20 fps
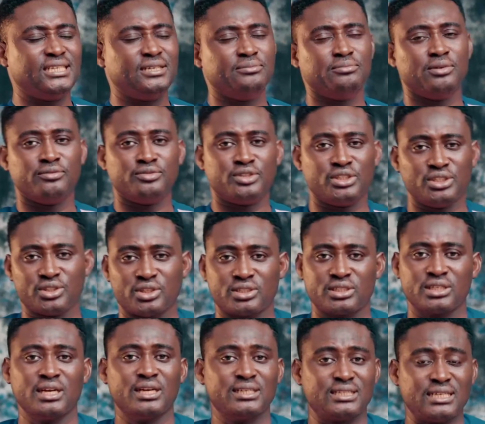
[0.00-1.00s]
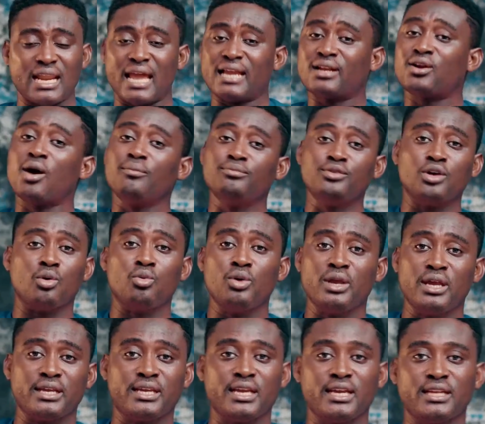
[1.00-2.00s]
name of Jesus. Till I come your
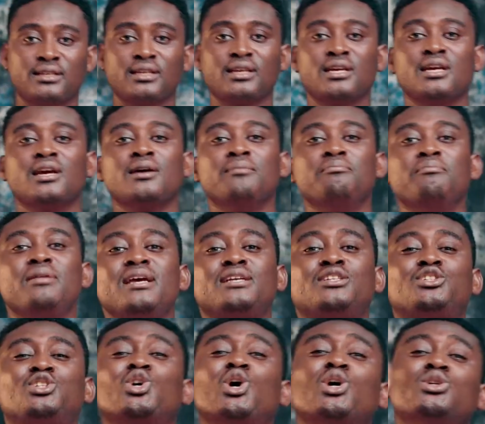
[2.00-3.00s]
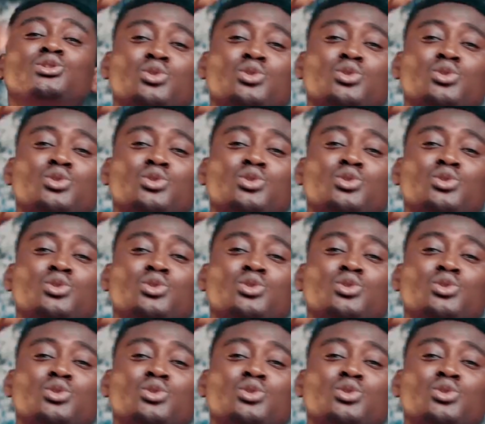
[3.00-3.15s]
way again, make sure